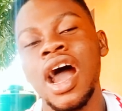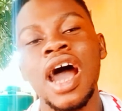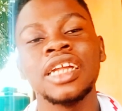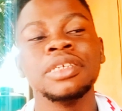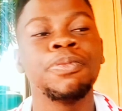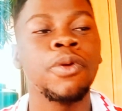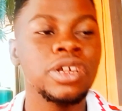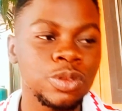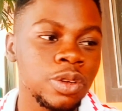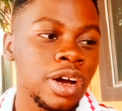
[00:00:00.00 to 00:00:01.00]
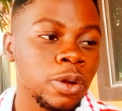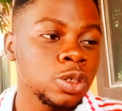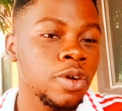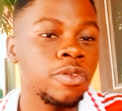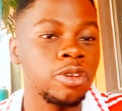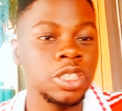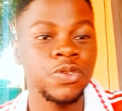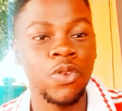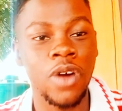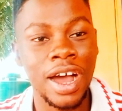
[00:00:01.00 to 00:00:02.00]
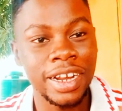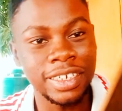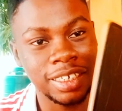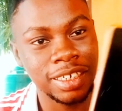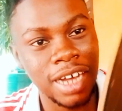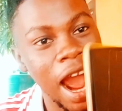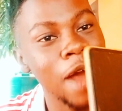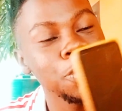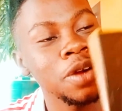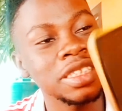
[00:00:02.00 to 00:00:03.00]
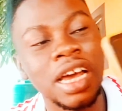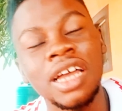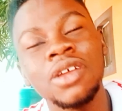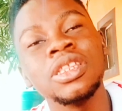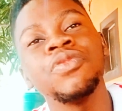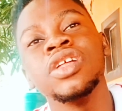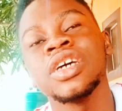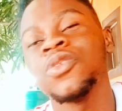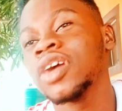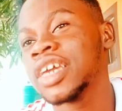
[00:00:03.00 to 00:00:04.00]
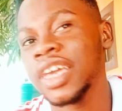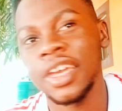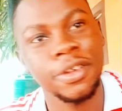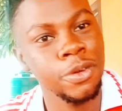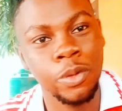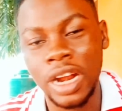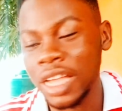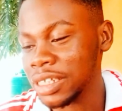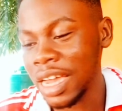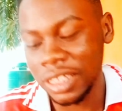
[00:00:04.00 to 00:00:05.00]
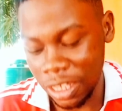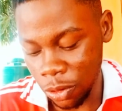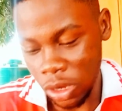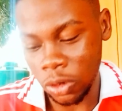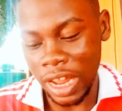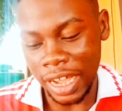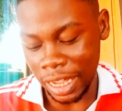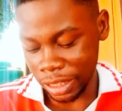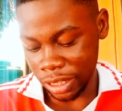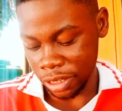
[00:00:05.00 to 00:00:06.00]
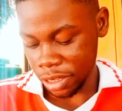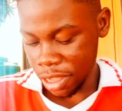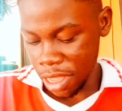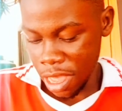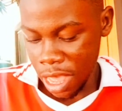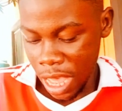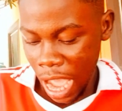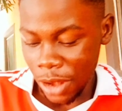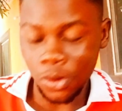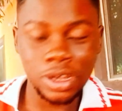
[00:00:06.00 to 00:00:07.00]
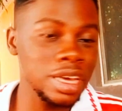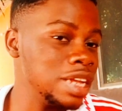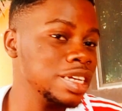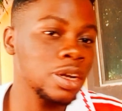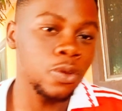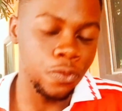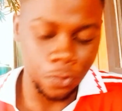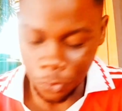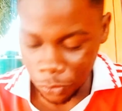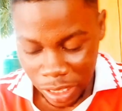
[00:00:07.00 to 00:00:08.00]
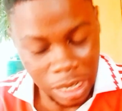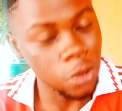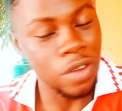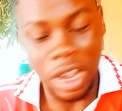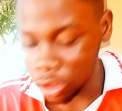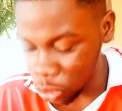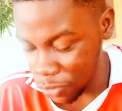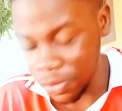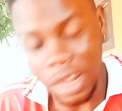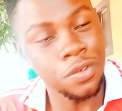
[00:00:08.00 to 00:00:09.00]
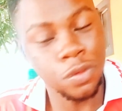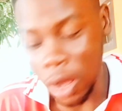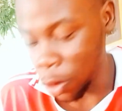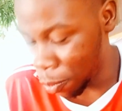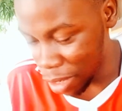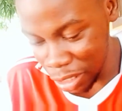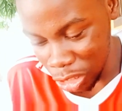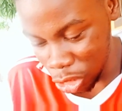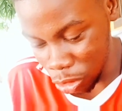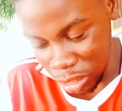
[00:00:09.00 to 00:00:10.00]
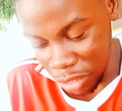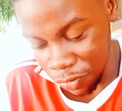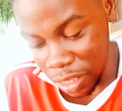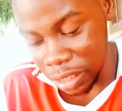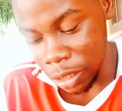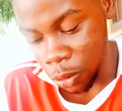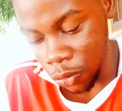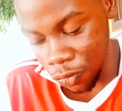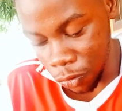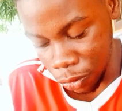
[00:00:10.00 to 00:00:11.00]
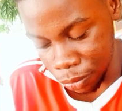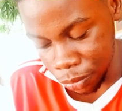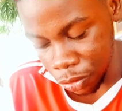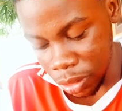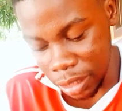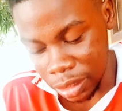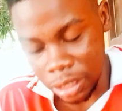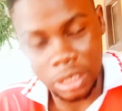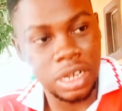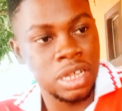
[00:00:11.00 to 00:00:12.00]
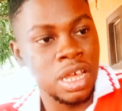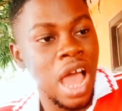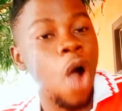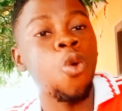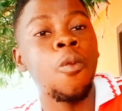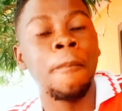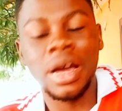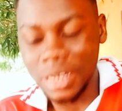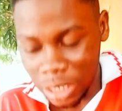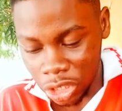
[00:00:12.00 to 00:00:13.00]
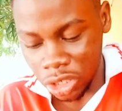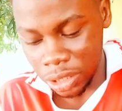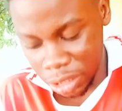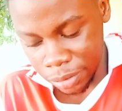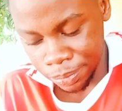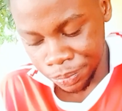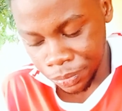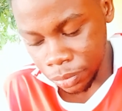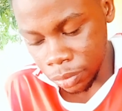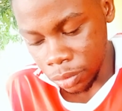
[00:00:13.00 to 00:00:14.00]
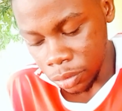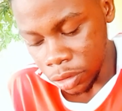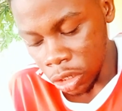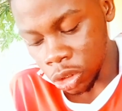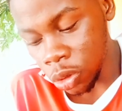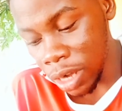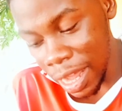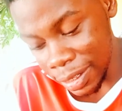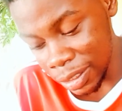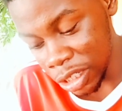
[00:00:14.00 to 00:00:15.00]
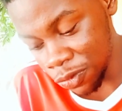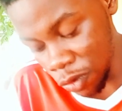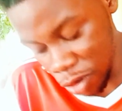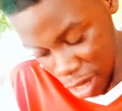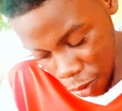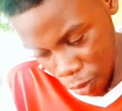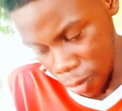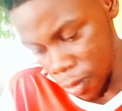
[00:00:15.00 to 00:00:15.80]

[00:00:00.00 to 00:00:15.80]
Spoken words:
at the point, we do a lot of work for this phone hand. I know that, definitely, I don't care whether it's IT, no, I don't like IT. I don't care any kind of phone, any kind of Android, even a Vivo, I can manage it. As far as the new phone, you understand? I will manage it. So guys, this phone now,